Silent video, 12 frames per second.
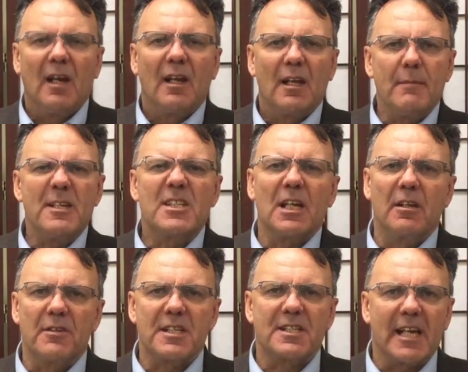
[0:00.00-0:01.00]
Let me tell you
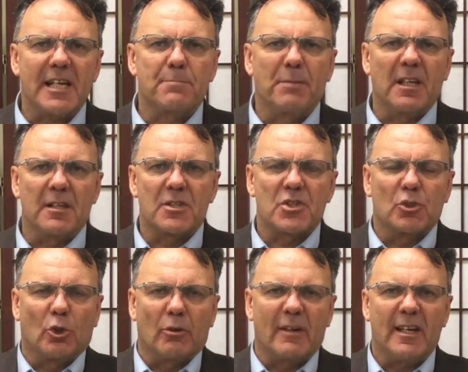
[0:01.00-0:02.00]
this next bit of the
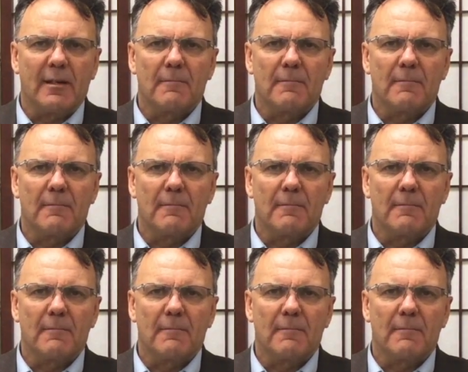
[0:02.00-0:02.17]
story.